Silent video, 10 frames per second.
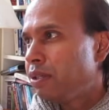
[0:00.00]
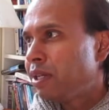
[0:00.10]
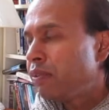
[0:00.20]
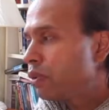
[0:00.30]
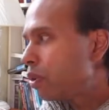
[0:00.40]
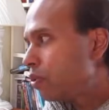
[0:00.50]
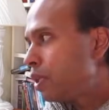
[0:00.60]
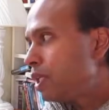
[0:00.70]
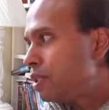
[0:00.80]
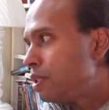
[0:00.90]
you haven't got
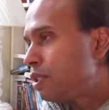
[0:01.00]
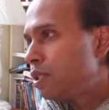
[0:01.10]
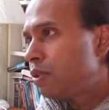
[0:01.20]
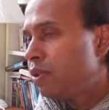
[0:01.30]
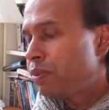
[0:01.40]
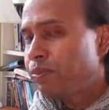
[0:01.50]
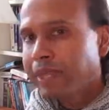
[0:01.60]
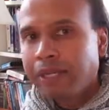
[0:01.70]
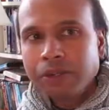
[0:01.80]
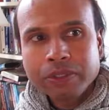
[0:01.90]
grace, you know.
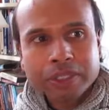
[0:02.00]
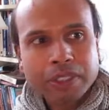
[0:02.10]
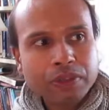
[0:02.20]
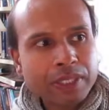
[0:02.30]
Also,